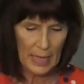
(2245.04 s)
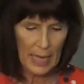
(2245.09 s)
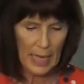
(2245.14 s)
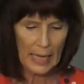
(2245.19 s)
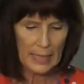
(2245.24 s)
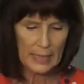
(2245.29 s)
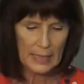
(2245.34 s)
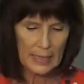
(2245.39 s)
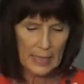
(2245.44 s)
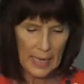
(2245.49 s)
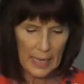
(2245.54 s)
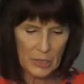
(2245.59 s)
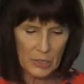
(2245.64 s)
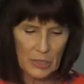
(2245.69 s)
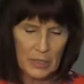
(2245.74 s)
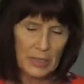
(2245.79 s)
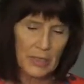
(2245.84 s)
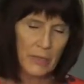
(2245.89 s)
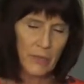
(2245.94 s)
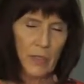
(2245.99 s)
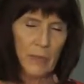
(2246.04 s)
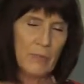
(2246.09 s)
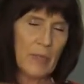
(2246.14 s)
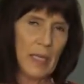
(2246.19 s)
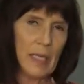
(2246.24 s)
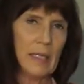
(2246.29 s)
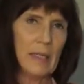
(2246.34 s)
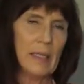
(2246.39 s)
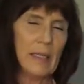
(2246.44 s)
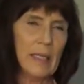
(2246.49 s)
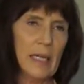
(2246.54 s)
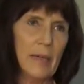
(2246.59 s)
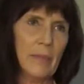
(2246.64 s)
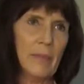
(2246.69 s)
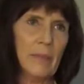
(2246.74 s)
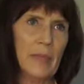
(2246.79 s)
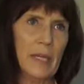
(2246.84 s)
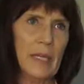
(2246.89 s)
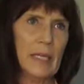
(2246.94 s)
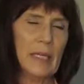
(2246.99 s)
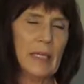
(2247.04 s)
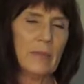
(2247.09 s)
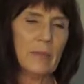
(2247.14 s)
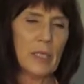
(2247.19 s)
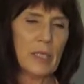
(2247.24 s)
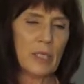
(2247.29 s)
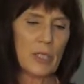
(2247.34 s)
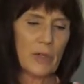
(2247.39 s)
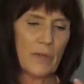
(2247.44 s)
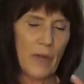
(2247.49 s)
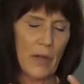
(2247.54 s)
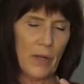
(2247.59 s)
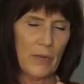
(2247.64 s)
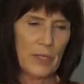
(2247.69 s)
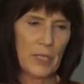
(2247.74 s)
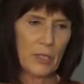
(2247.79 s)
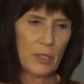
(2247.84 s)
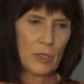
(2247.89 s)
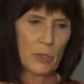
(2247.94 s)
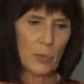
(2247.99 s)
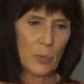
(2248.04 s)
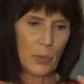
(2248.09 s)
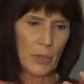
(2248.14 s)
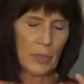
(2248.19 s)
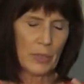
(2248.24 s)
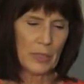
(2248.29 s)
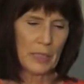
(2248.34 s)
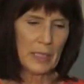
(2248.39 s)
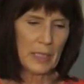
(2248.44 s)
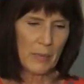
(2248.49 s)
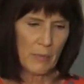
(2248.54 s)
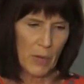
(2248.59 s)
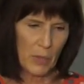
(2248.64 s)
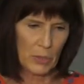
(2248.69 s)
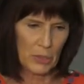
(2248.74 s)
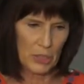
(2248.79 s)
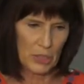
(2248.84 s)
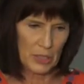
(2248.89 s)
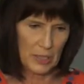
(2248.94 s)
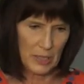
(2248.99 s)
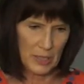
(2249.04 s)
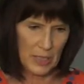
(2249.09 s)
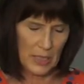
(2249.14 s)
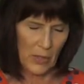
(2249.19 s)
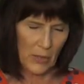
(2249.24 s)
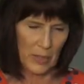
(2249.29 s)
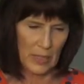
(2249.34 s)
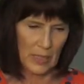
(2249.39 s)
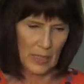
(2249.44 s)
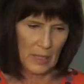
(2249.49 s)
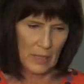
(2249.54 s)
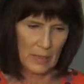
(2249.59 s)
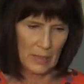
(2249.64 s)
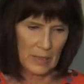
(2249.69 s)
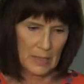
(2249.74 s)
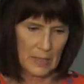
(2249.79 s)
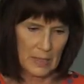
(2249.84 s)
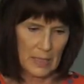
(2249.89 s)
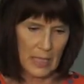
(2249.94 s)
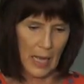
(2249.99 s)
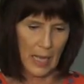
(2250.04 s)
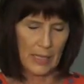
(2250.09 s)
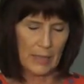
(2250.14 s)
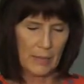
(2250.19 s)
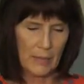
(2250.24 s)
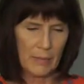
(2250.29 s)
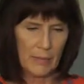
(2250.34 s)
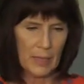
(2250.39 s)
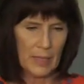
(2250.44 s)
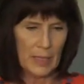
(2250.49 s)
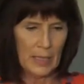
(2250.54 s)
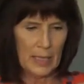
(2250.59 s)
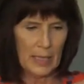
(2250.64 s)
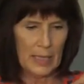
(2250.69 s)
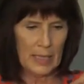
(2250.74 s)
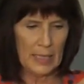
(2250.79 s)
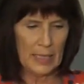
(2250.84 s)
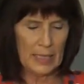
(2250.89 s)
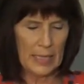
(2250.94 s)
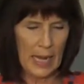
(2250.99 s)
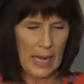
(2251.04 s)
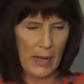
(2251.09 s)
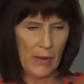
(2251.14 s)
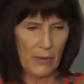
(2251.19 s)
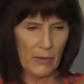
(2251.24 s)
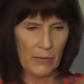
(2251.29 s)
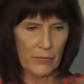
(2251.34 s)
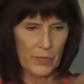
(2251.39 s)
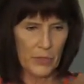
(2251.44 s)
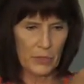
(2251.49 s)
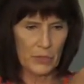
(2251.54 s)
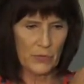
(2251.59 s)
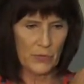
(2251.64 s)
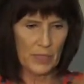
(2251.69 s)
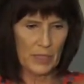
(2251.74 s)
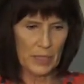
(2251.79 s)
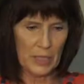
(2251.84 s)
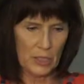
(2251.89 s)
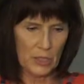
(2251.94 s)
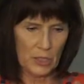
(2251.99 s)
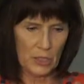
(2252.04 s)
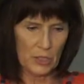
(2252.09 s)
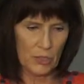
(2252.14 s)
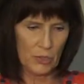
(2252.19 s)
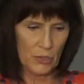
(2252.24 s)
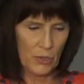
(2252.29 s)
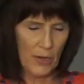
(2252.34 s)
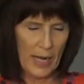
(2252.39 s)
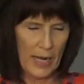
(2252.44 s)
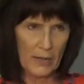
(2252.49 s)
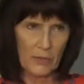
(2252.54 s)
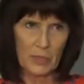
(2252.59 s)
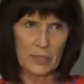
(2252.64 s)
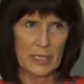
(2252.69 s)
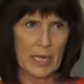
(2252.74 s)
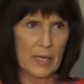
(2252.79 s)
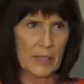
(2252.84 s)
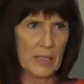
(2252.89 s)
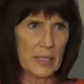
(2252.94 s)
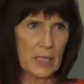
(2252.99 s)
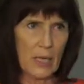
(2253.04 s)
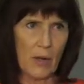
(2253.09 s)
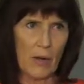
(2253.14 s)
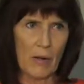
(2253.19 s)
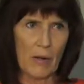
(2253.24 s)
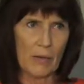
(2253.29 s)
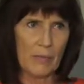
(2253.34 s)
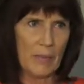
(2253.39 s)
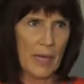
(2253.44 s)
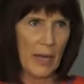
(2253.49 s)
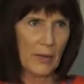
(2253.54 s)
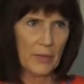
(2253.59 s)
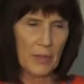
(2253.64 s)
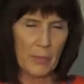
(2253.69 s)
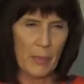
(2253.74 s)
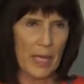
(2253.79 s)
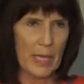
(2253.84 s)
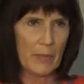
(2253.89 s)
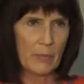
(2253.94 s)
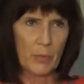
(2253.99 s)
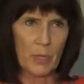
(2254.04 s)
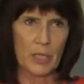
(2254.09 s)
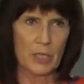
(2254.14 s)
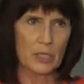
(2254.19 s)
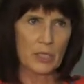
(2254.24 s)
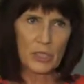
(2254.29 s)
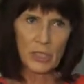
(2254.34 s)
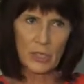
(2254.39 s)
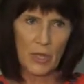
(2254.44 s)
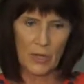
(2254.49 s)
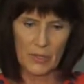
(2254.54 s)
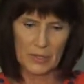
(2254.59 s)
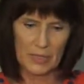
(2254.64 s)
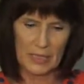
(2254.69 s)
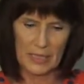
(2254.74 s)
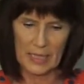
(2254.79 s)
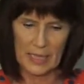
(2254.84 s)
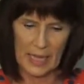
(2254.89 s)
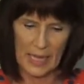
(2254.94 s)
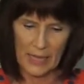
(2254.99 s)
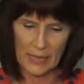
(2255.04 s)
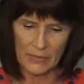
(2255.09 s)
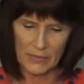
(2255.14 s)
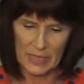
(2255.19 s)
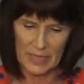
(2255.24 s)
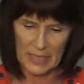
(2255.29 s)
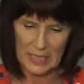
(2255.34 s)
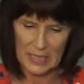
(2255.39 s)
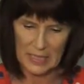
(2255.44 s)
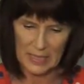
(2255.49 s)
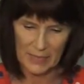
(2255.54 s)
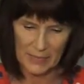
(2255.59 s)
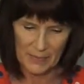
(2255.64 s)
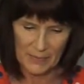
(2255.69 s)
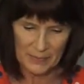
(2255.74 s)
I actually give him the, them the image of all these swirling emotions going on inside him and how those feelings just travel down his arm, out the paintbrush, onto the canvas.